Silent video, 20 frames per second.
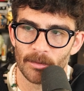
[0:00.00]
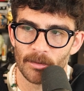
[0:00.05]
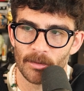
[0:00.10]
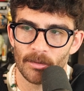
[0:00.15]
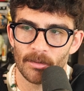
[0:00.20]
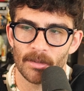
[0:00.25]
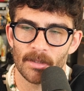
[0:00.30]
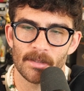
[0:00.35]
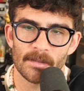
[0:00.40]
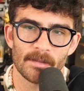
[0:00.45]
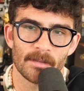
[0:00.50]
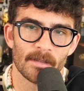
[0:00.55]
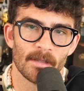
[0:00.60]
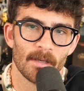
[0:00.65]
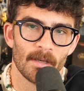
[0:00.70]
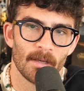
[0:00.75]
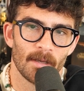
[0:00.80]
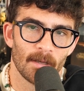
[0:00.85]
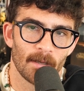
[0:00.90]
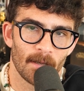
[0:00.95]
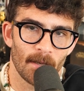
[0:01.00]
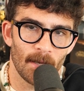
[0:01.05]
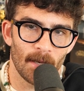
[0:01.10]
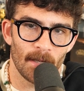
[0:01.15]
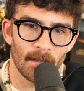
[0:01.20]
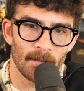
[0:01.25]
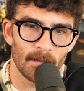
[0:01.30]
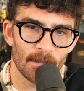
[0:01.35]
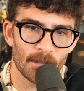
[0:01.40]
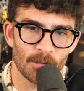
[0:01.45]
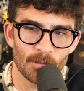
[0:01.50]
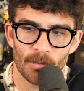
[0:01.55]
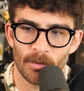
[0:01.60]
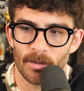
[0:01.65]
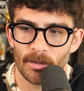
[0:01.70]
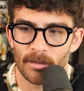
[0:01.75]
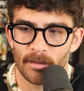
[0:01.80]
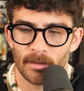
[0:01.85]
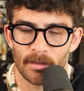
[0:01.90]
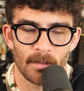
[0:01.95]
do this, and this
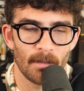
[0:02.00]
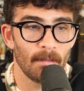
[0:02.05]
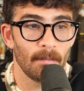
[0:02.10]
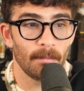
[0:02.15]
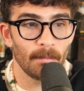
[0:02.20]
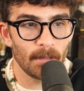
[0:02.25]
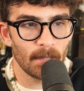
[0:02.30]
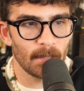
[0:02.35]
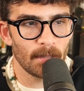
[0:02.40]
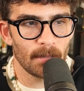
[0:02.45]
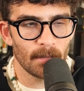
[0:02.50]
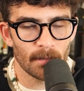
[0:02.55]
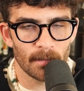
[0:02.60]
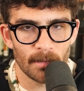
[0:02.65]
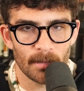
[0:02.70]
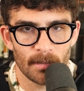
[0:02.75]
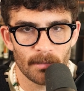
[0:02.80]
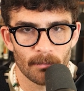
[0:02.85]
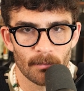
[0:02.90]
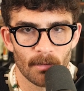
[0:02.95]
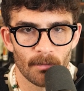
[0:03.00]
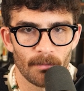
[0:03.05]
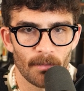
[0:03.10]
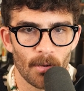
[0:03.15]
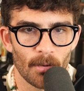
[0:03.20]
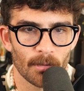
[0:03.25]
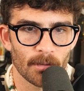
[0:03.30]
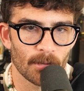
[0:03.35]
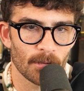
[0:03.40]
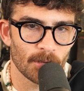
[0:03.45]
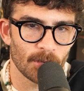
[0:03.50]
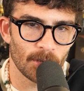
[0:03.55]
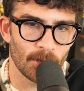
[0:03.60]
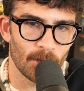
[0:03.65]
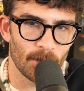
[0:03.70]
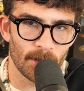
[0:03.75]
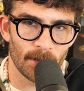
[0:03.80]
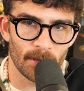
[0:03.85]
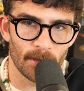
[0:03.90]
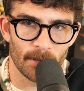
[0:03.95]
would immediately revoke your
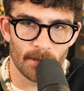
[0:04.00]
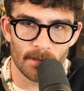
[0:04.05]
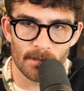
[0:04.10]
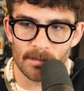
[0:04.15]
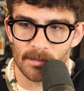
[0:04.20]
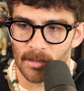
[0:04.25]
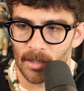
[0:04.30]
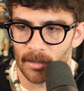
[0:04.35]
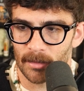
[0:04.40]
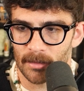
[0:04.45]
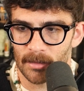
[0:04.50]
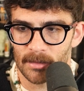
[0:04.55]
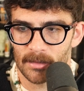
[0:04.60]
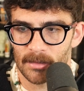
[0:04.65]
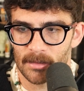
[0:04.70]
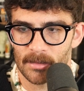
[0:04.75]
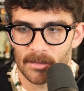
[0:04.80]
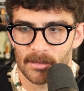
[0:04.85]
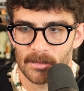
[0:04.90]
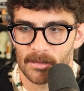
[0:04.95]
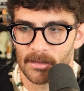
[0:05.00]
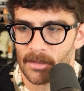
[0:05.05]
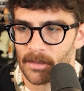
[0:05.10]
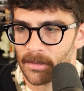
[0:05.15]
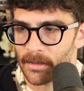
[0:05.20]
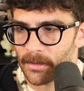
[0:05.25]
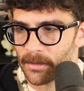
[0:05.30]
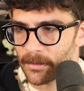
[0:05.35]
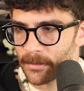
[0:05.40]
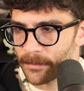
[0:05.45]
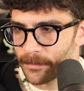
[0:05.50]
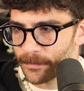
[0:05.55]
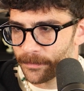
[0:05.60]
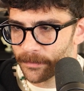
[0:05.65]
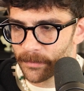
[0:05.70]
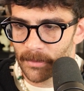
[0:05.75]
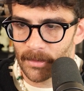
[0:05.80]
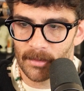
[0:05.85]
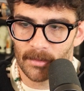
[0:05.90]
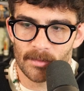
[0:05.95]
security clearance. Like, this is
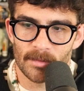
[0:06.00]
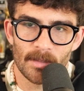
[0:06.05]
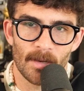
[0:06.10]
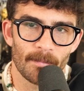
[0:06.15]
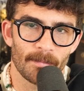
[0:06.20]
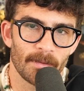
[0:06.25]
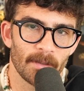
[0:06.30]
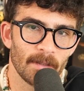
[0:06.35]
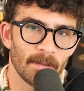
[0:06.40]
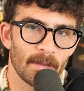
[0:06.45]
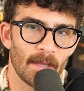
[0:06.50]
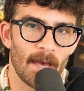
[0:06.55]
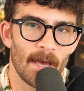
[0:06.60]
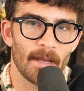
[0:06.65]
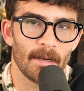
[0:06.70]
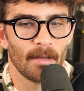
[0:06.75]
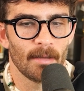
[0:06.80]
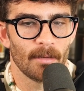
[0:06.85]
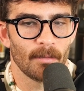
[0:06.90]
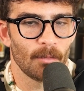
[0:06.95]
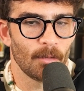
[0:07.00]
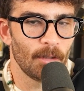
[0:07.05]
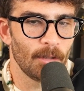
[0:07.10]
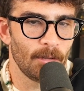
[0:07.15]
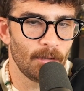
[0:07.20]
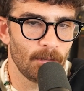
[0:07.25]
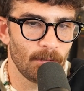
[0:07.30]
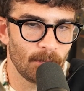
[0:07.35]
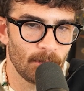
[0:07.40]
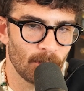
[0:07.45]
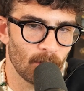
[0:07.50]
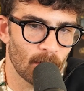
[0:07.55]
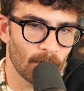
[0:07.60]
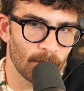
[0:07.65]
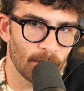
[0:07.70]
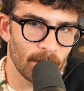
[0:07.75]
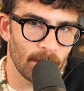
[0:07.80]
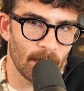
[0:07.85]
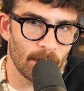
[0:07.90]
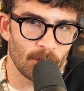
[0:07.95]
something that would
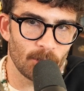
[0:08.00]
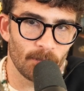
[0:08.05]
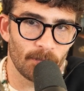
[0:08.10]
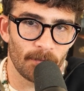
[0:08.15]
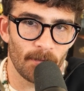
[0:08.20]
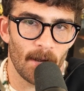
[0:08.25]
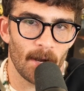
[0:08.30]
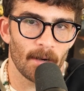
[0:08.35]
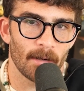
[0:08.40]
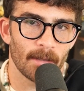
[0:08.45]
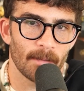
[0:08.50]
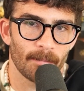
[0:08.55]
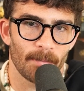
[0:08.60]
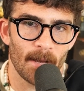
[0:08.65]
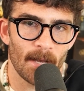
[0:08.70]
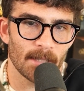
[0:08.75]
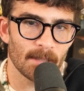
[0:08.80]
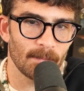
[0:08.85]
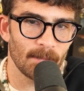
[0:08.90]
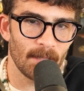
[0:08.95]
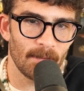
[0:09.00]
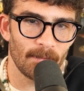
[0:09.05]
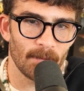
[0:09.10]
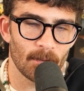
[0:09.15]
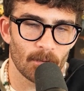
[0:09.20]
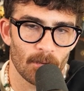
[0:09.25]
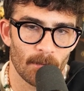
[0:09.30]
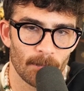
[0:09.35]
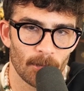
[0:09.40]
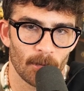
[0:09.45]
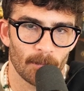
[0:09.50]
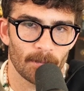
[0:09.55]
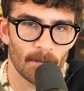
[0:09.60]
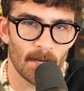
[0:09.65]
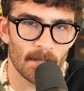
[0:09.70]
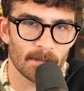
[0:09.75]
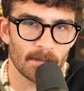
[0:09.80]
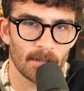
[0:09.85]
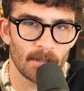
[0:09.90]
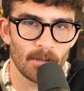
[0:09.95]
normally get you fired and possibly even criminal
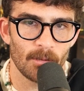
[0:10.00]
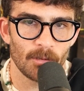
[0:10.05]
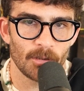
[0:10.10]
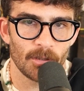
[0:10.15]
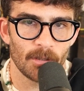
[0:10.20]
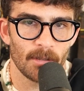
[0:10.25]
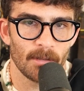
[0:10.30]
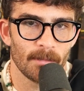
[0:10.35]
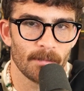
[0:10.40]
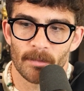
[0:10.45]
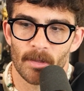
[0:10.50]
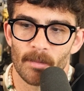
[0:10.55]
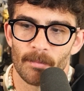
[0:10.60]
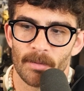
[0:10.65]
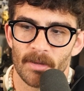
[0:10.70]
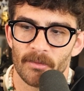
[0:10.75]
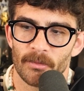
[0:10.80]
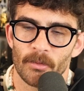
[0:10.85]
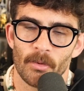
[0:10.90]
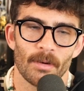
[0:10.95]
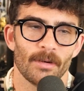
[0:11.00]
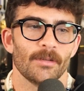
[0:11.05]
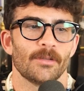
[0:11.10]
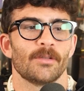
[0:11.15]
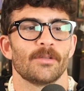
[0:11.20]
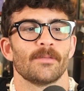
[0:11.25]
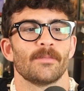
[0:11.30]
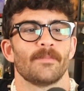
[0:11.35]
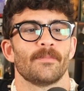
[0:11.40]
prosecution. But of course,